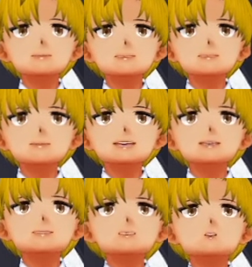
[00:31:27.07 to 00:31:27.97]
It's time
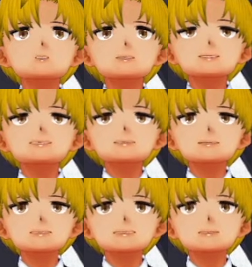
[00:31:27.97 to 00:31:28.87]
to. I'm just
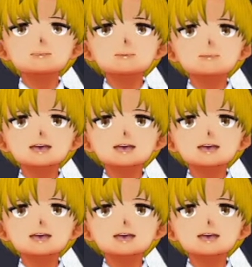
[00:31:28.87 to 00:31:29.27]
kidding. I